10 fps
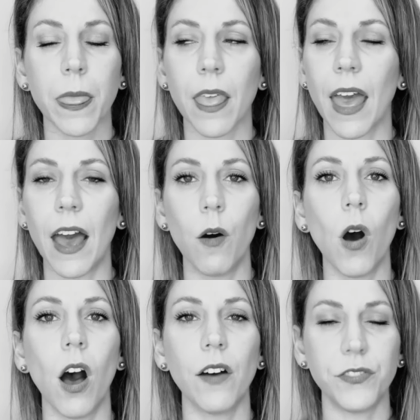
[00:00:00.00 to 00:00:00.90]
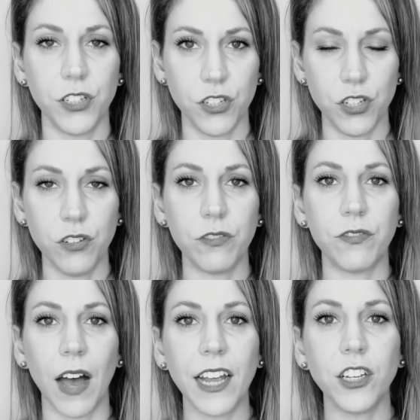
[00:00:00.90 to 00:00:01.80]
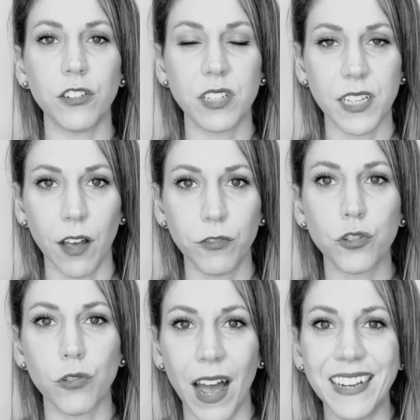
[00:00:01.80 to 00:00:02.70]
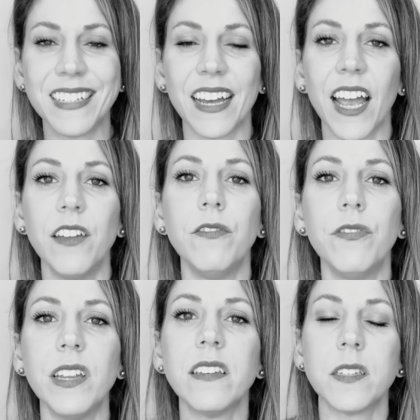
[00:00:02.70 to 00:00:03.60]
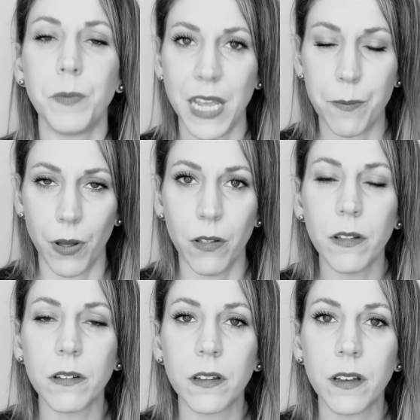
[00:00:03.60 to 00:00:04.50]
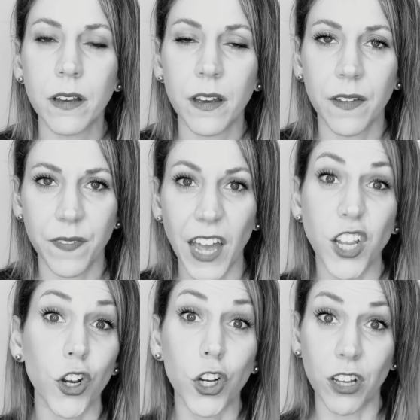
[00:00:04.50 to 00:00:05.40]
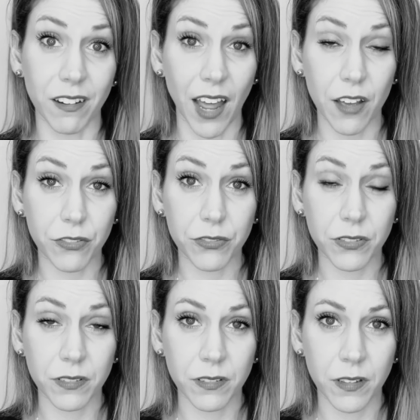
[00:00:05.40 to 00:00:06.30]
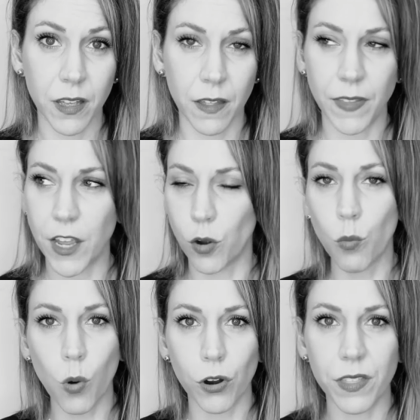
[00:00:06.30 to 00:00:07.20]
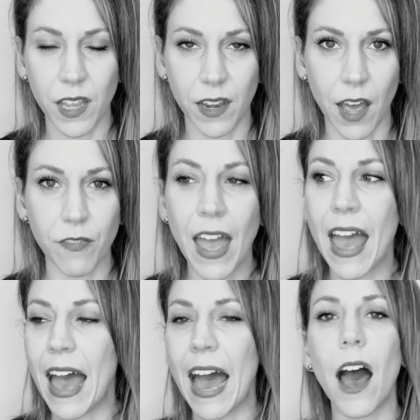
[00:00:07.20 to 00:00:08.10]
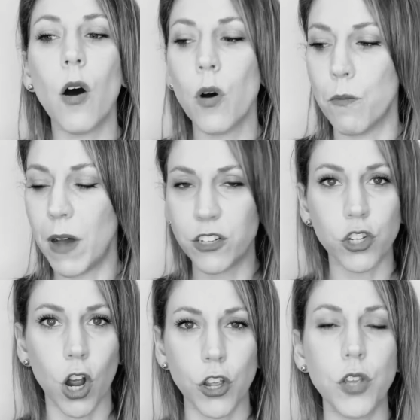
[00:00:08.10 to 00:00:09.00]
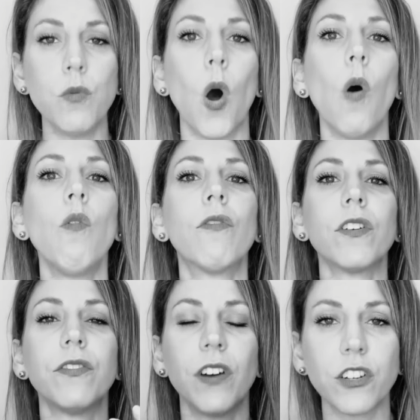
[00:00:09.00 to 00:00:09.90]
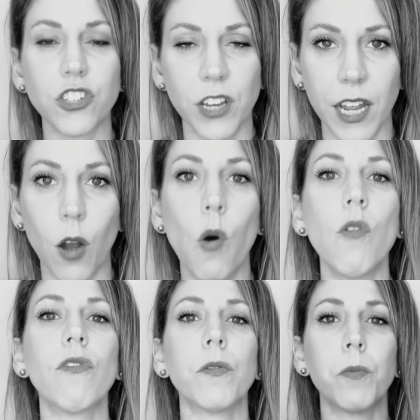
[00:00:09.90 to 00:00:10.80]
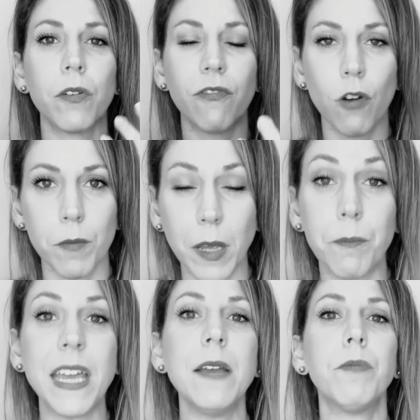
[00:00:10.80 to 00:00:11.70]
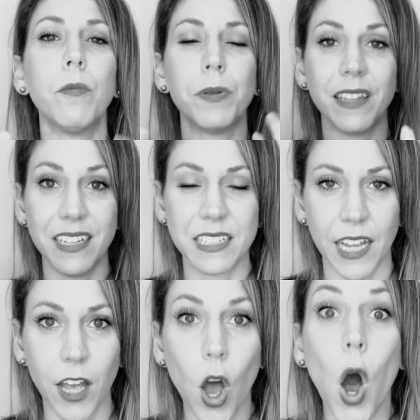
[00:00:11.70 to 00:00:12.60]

How often do you find yourself trying to convince people that you're good enough, that you're worthy enough? How much are you over functioning, over performing, people pleasing,